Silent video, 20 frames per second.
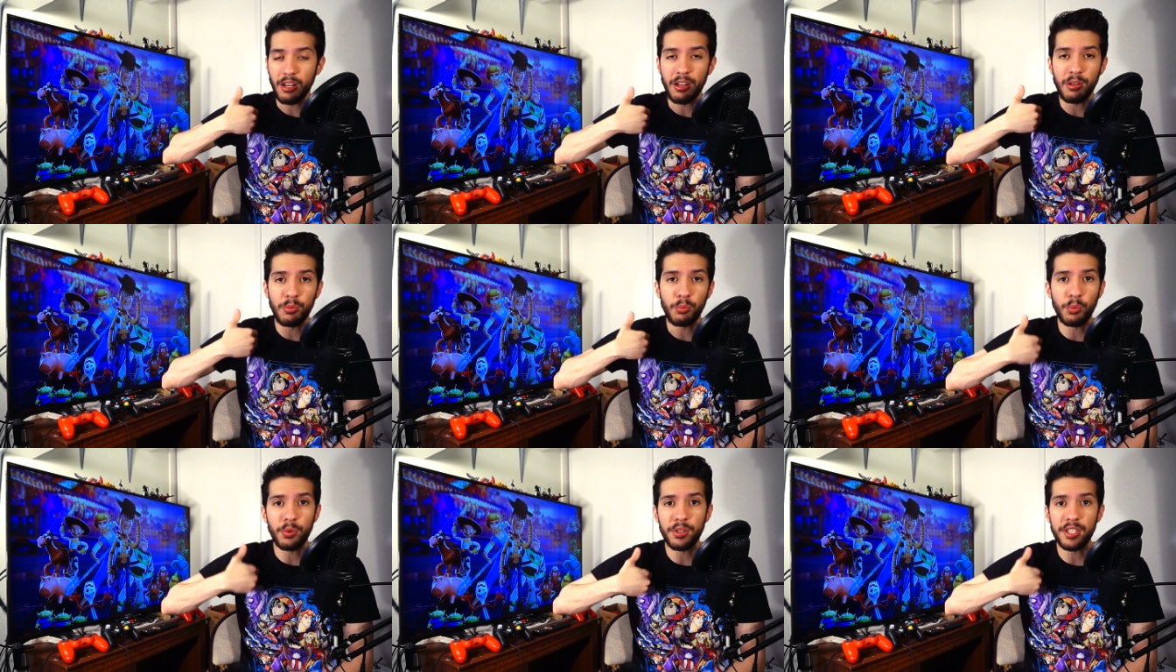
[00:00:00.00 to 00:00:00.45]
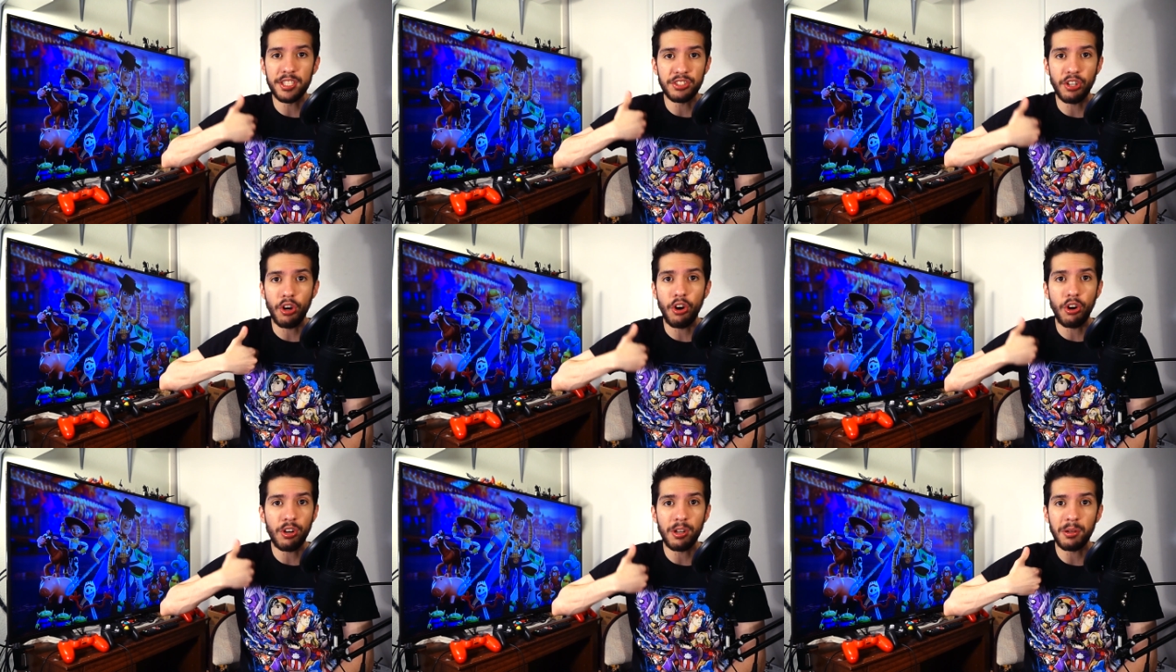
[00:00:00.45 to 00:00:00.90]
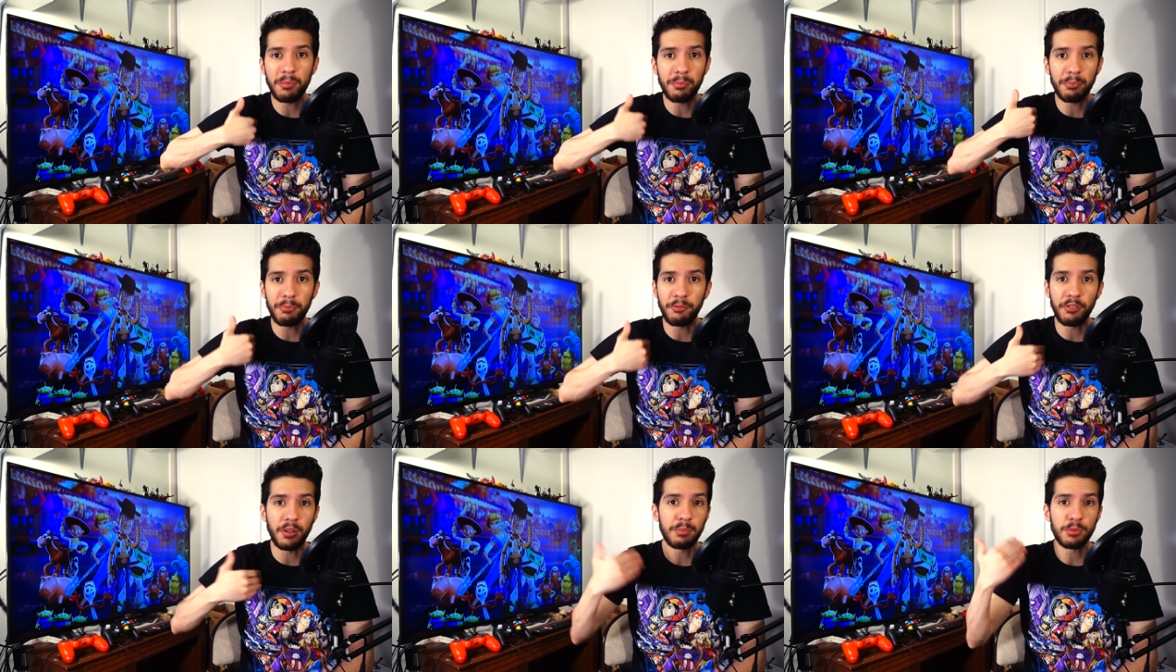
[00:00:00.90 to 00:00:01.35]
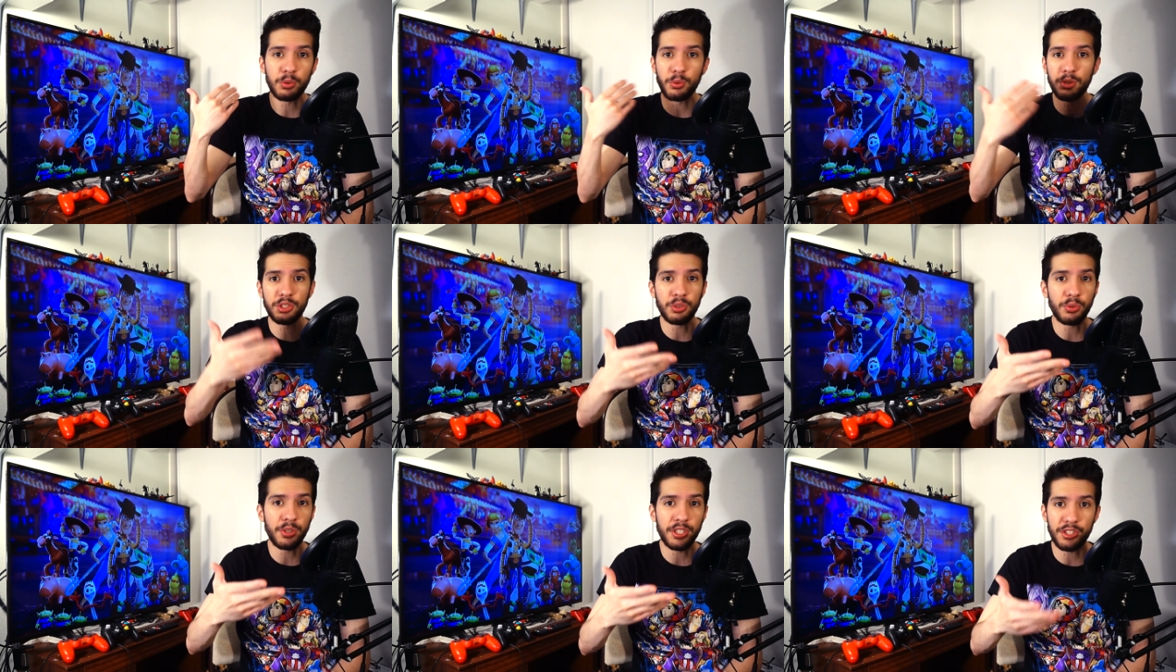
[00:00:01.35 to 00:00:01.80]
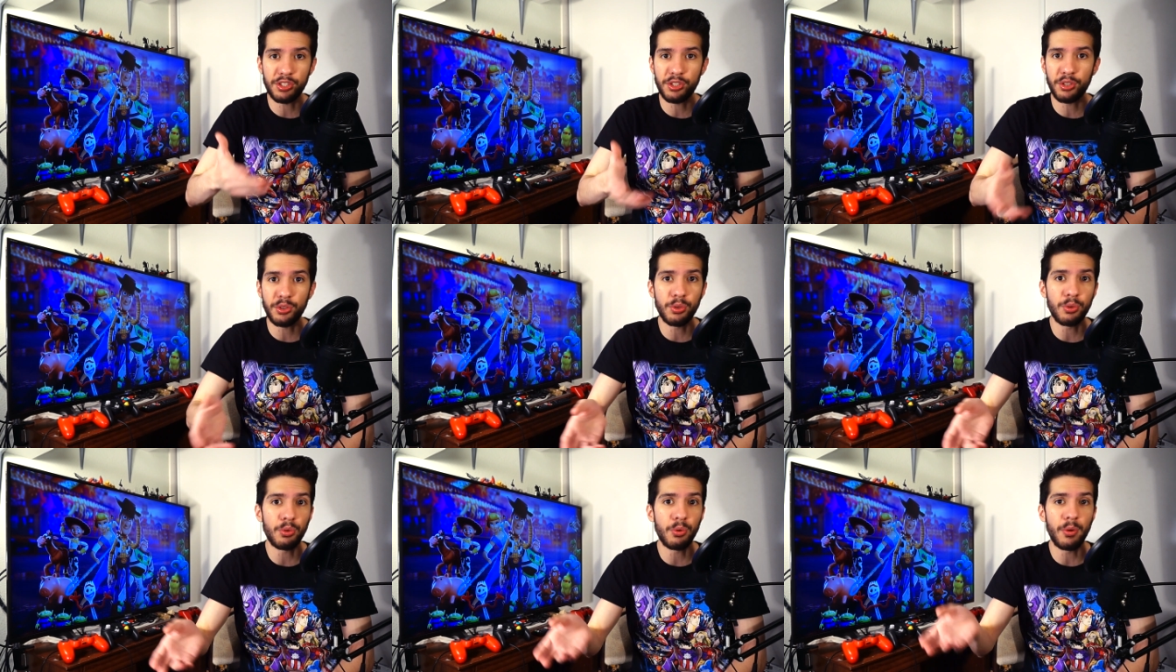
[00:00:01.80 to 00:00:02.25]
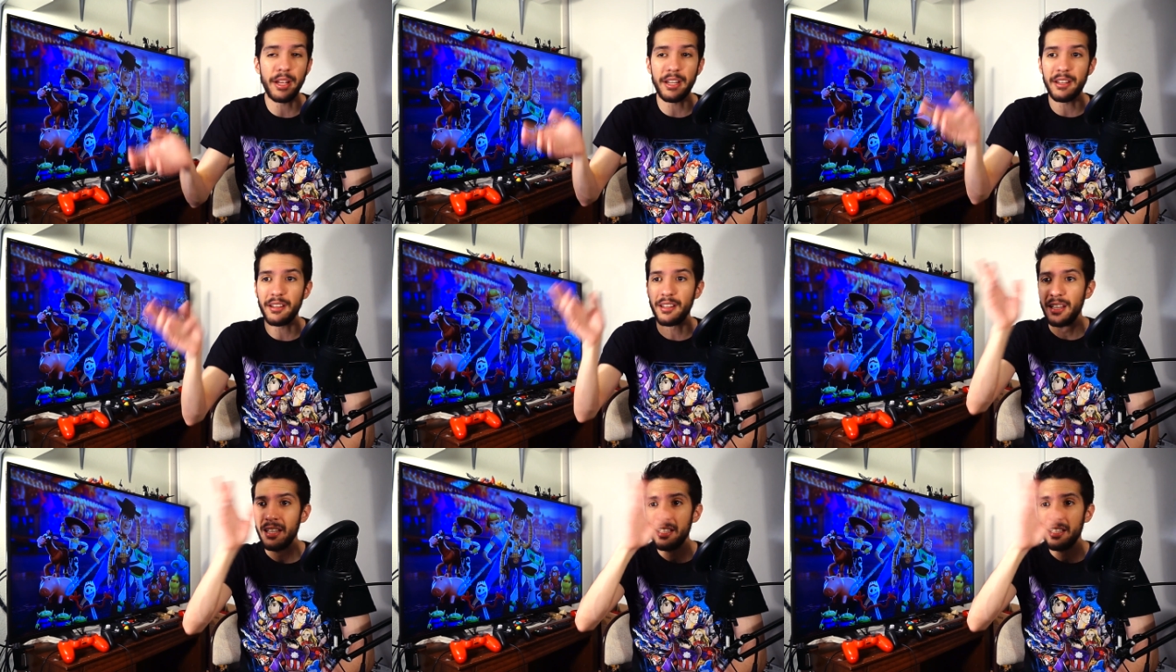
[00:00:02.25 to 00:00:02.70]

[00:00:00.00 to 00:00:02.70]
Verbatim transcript: on Woody's arm from Toy Story two and